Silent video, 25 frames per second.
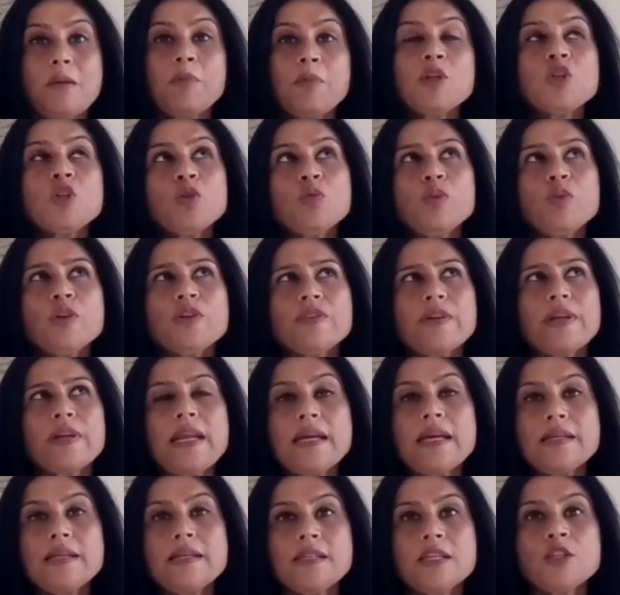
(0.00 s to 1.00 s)
but you would
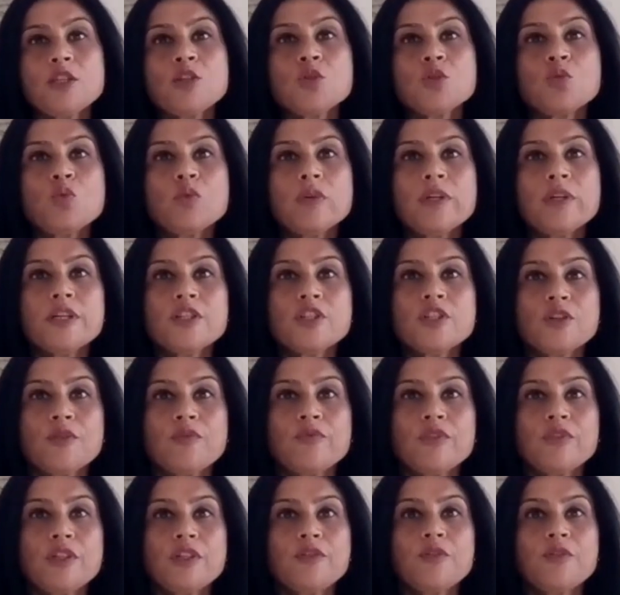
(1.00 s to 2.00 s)
realize that soon it
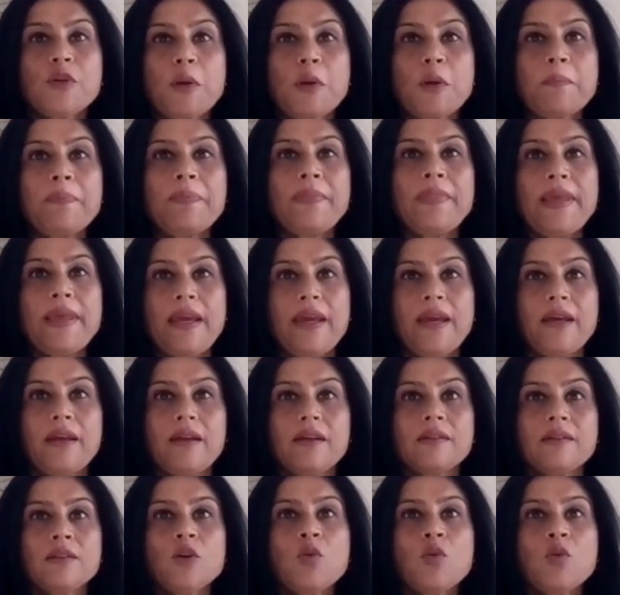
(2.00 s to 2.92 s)
shifted from there.